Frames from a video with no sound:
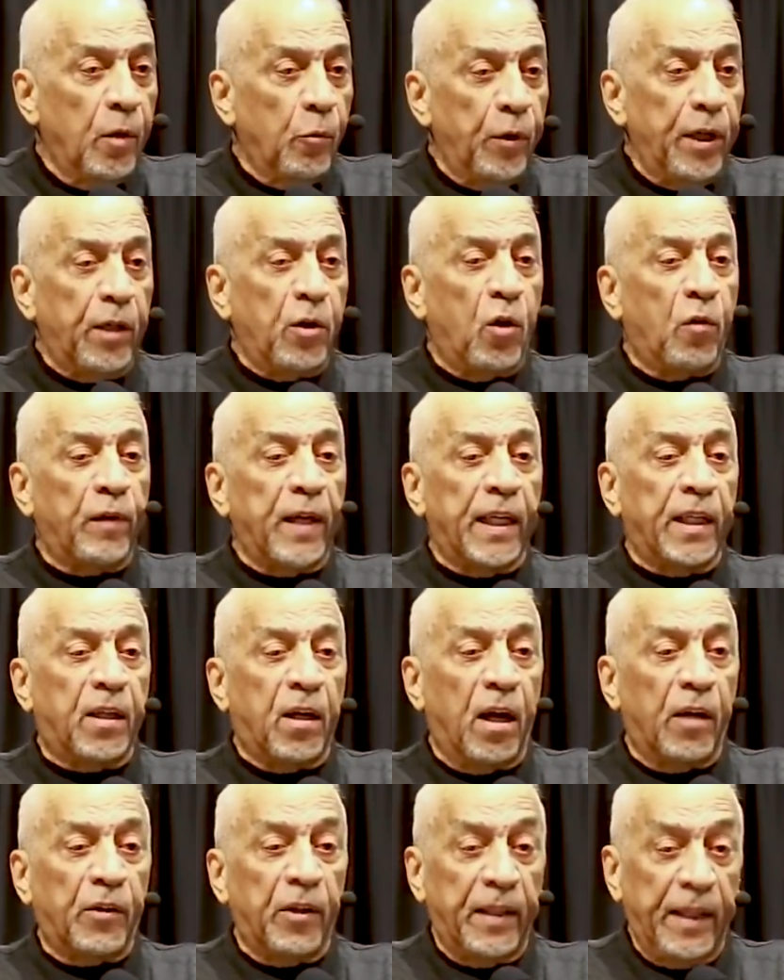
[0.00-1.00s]
We can go over there and
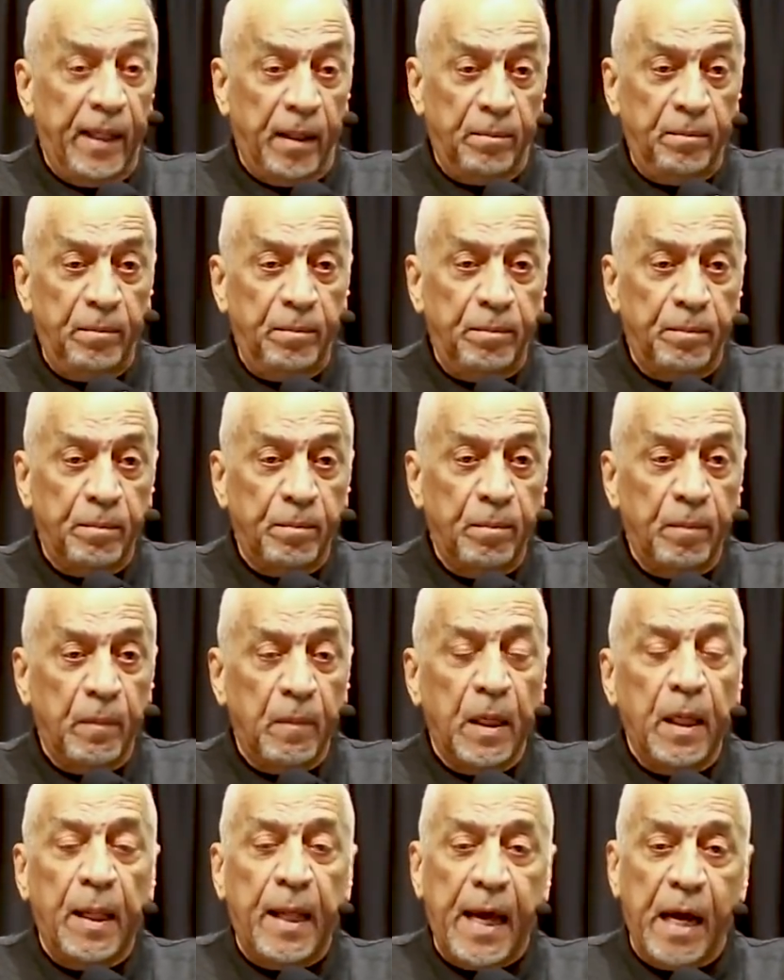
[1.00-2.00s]
conquer them,
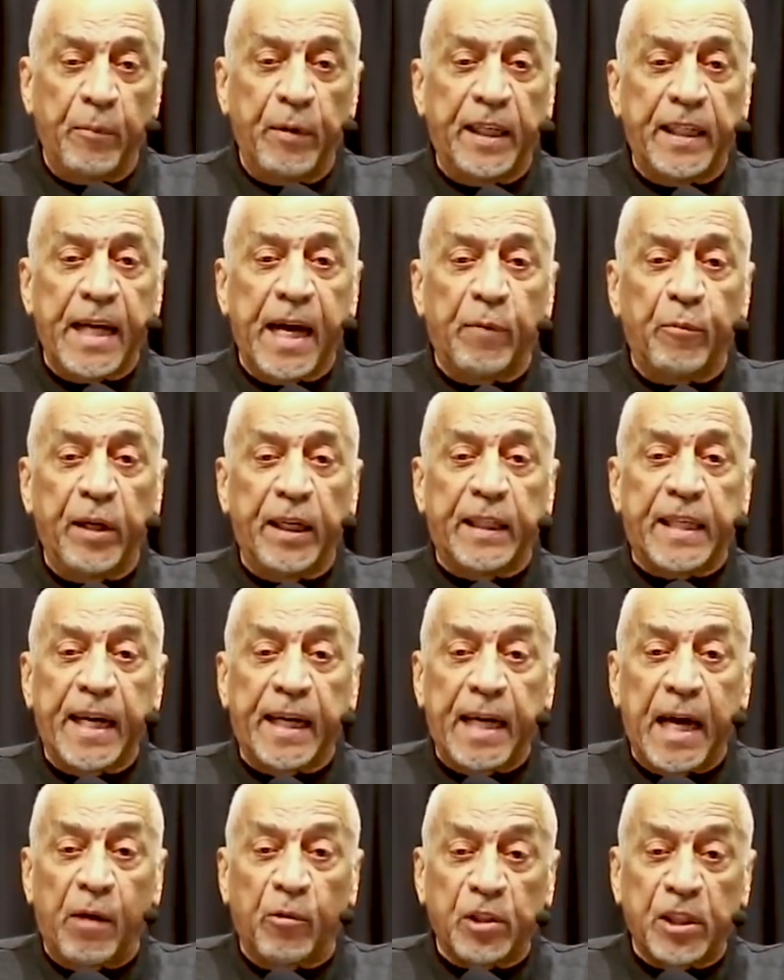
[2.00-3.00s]
and we can
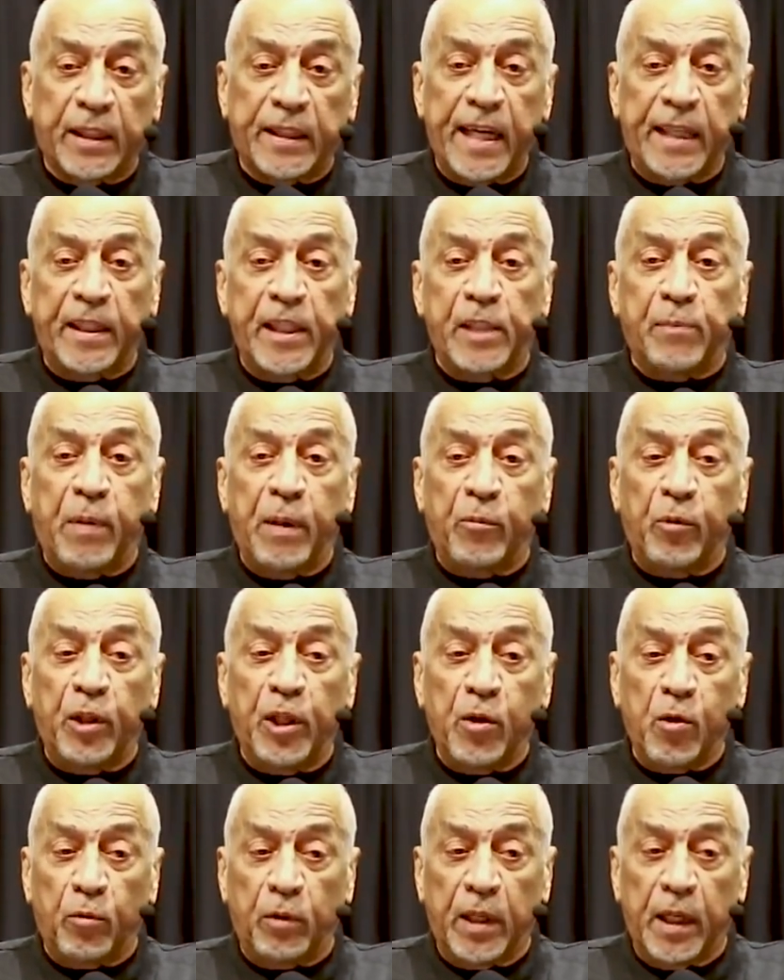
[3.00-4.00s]
take these people,